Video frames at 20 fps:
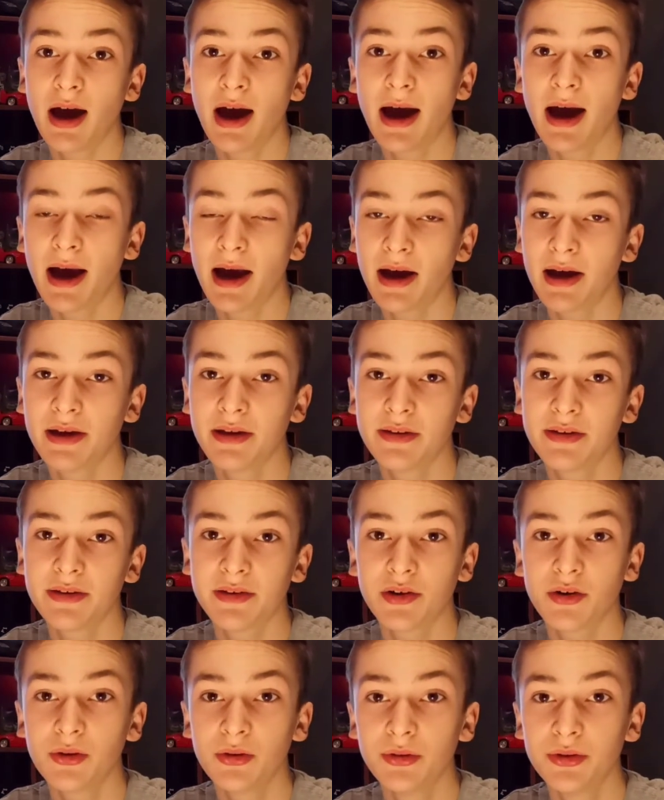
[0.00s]
and
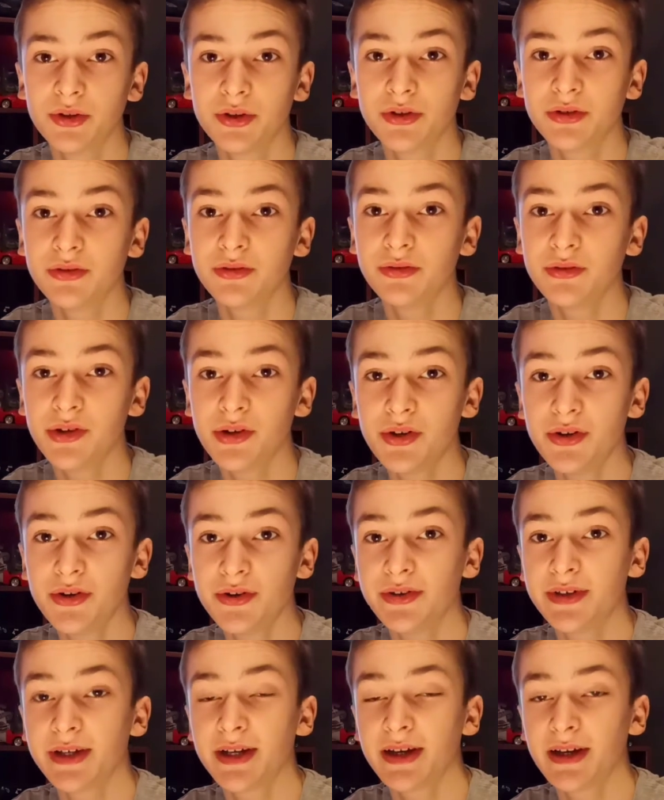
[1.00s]
also
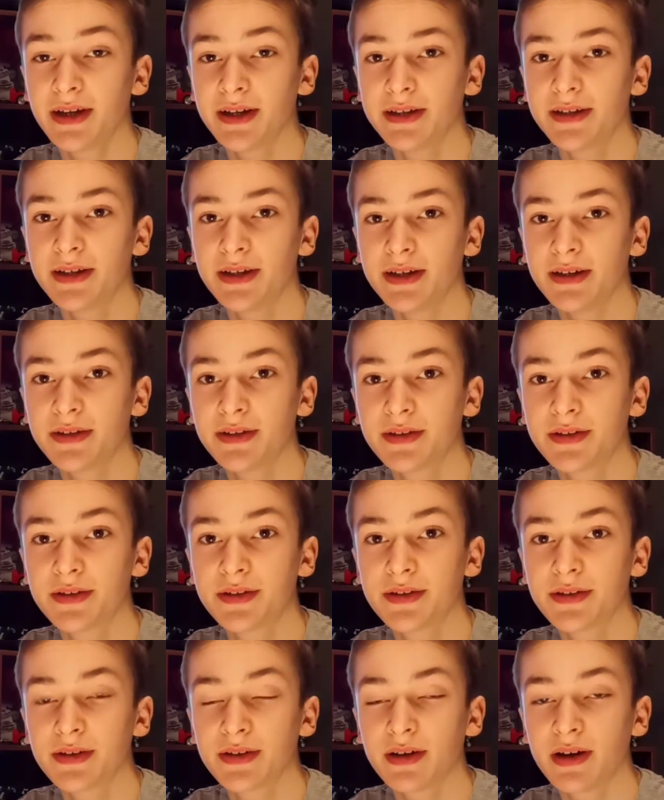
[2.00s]
using
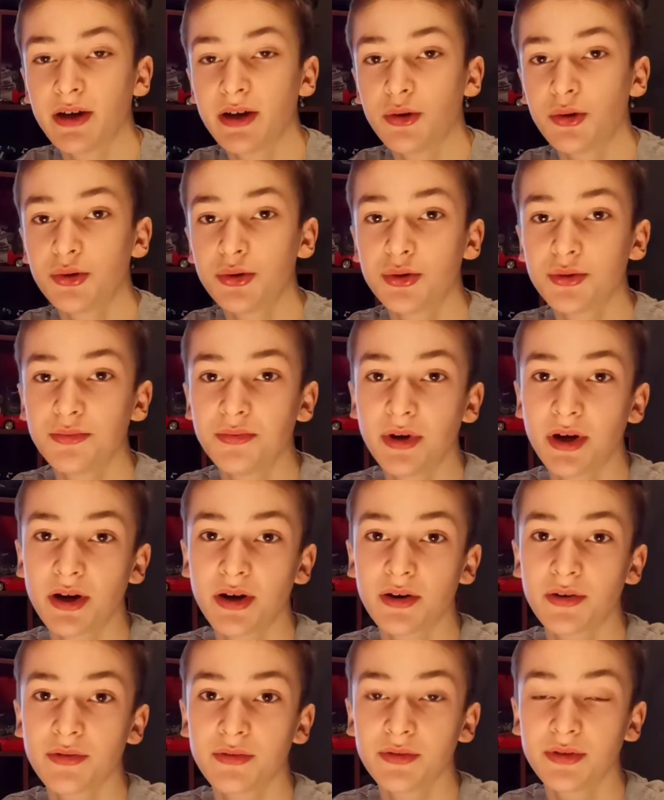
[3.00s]
assists, and also
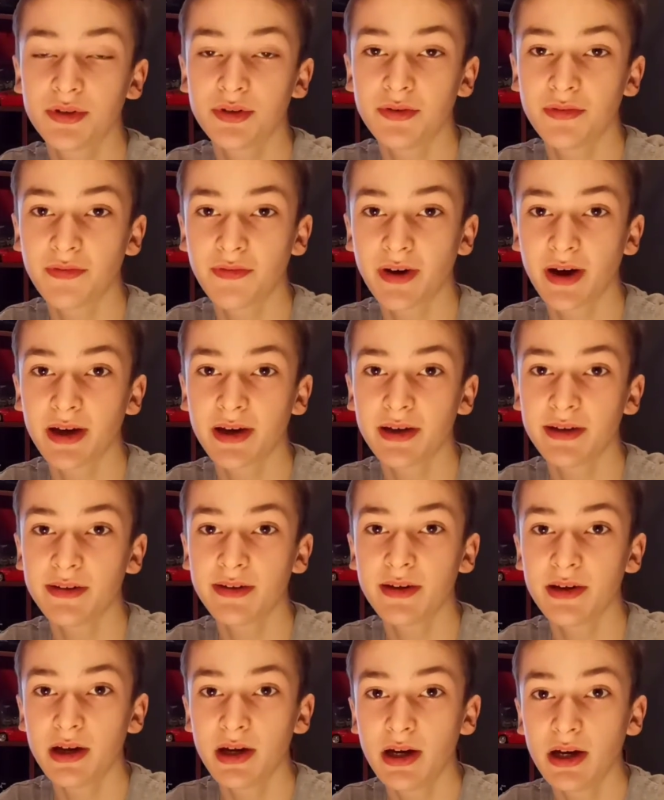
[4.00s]
where to find
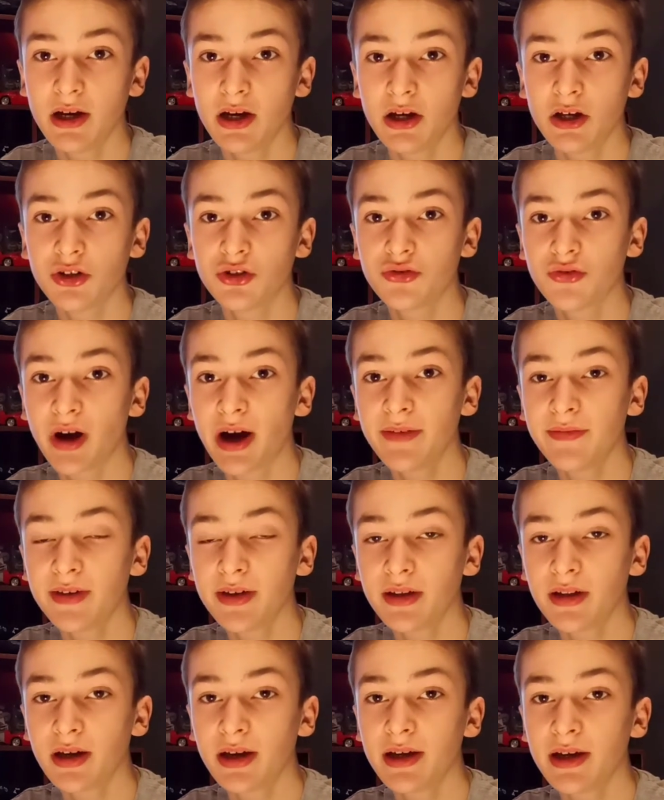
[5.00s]

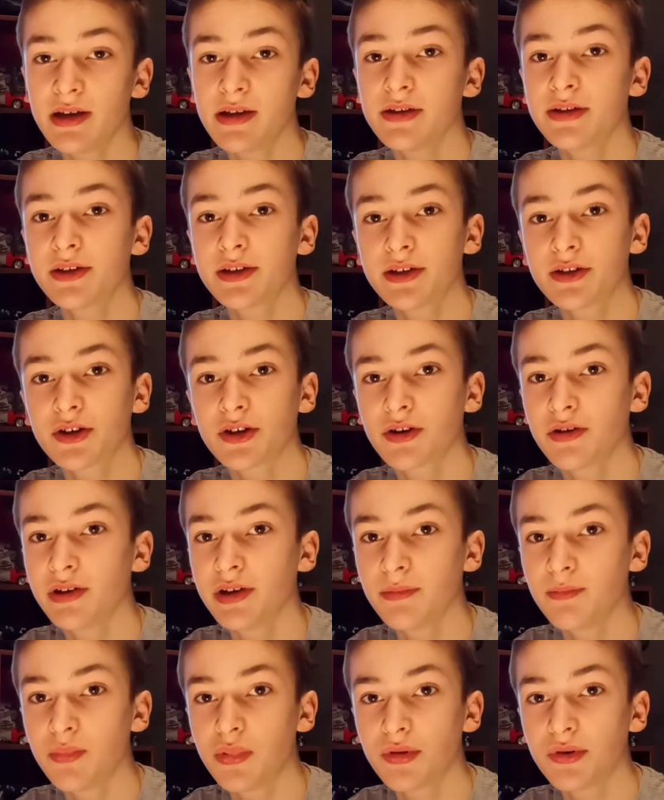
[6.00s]
driving lines,
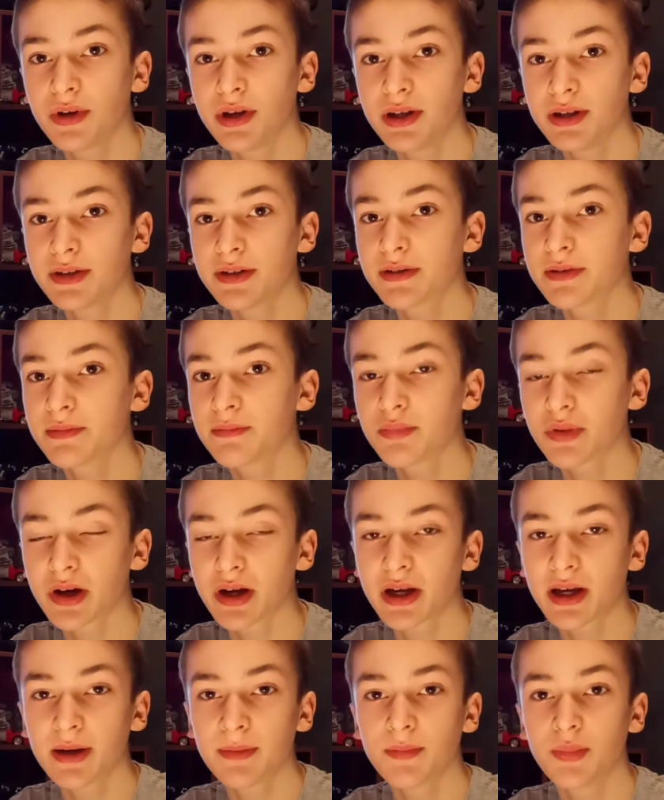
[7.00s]
turning points,
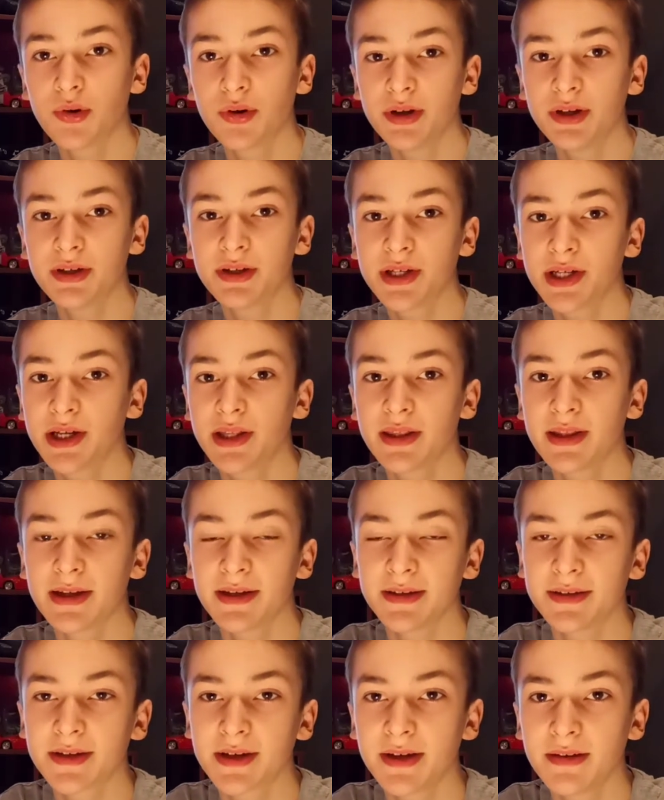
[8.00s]
braking points and
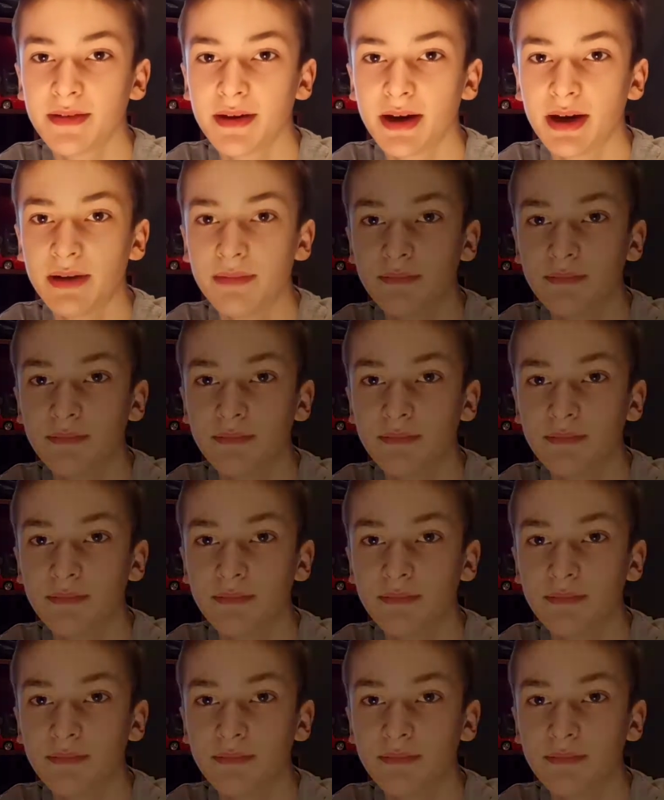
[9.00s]
things like that.